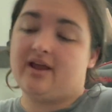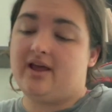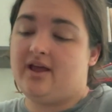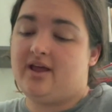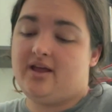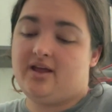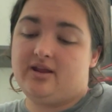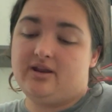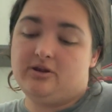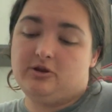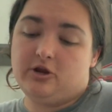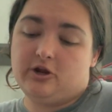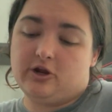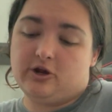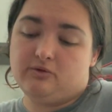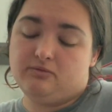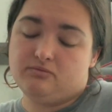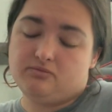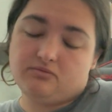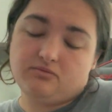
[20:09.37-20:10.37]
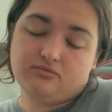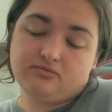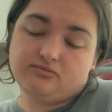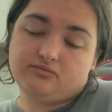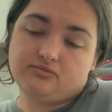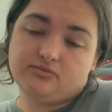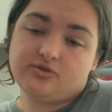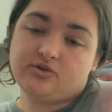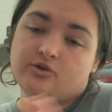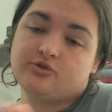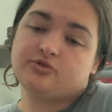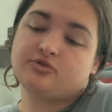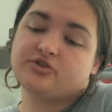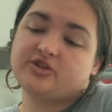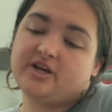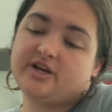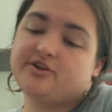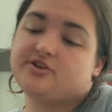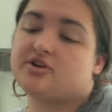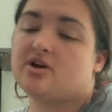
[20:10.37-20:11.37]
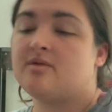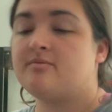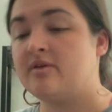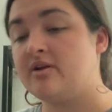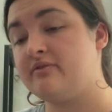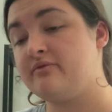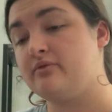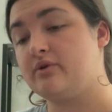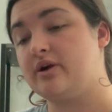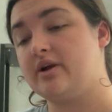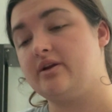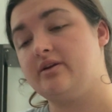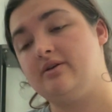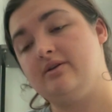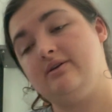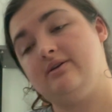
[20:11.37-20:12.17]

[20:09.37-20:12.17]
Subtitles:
And, you know, social change, I'm here for it.